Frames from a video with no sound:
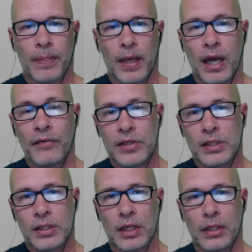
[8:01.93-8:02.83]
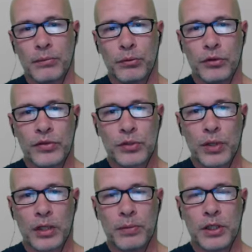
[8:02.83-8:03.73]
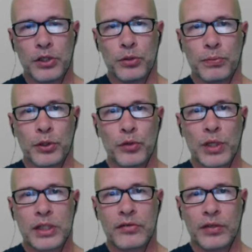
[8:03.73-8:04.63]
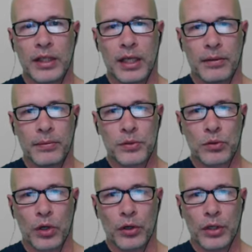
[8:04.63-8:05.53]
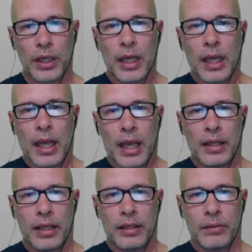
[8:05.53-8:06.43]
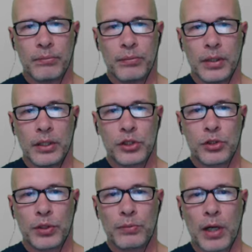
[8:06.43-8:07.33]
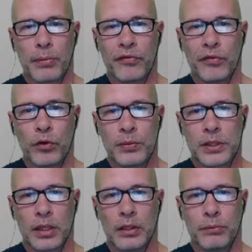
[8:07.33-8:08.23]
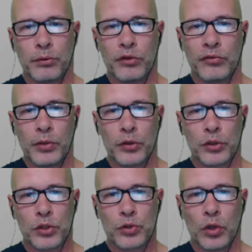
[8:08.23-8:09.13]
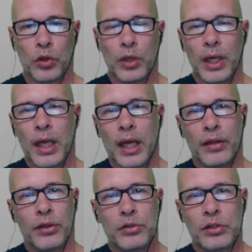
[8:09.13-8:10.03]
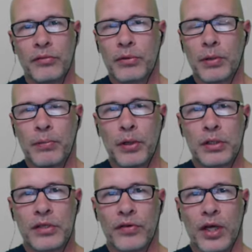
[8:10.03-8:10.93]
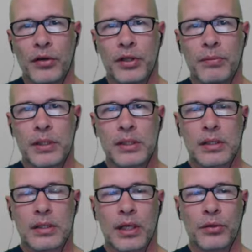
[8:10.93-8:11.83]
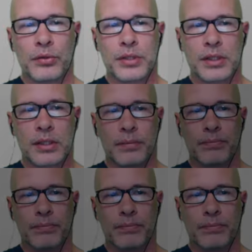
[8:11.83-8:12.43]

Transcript: Obviously, it's going to improve strength because you're progressively getting them stronger. And then ensuring proper form is going to improve motor control. And those are the components of a healthy musculoskeletal system.